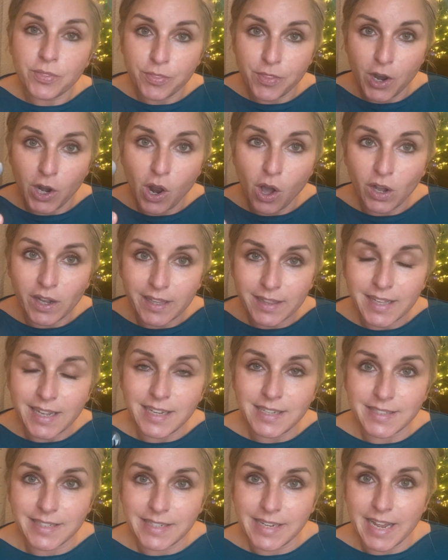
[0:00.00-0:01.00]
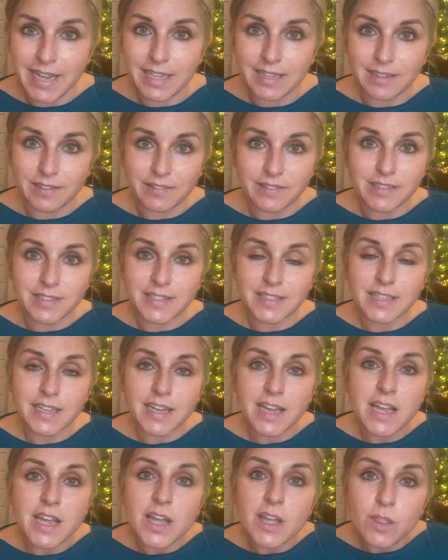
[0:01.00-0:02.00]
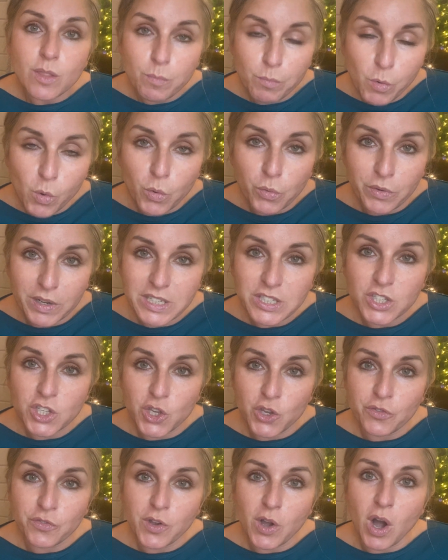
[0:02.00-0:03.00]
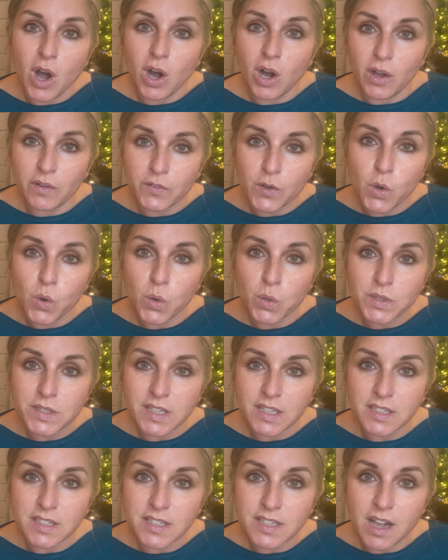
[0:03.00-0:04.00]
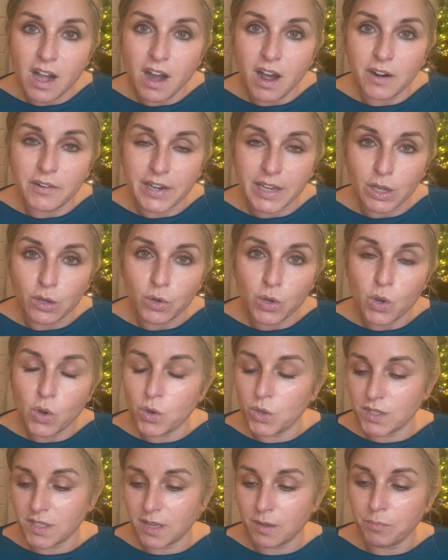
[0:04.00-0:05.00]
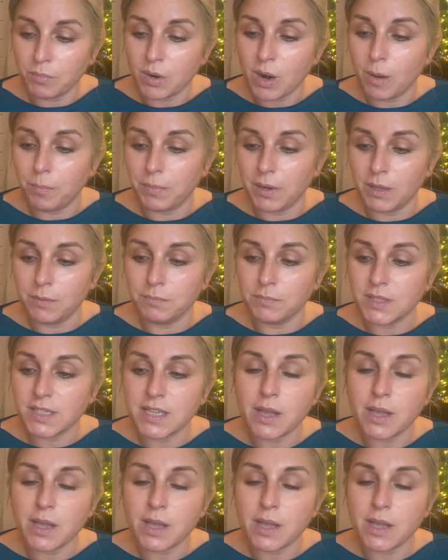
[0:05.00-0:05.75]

The longer these needles, the more risk you've got of causing scarring or causing problems.